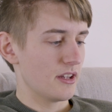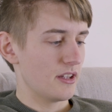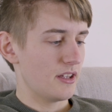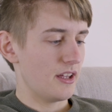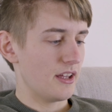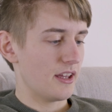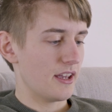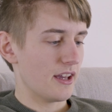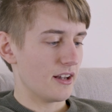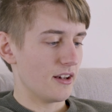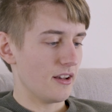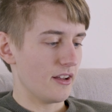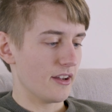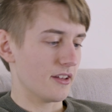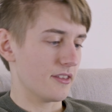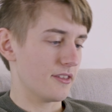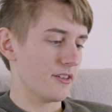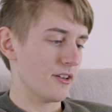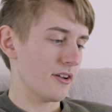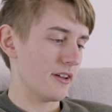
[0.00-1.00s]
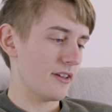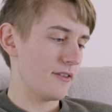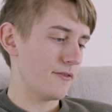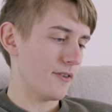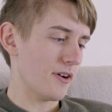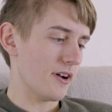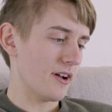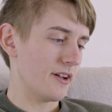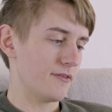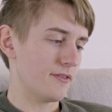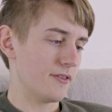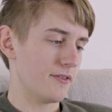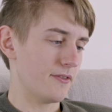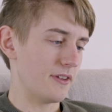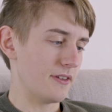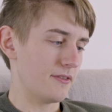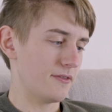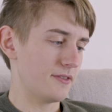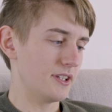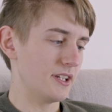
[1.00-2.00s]
you get like a 35, a
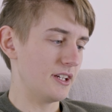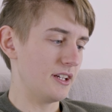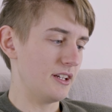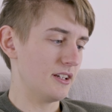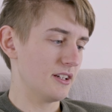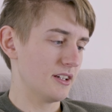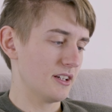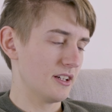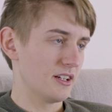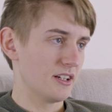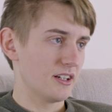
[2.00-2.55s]
50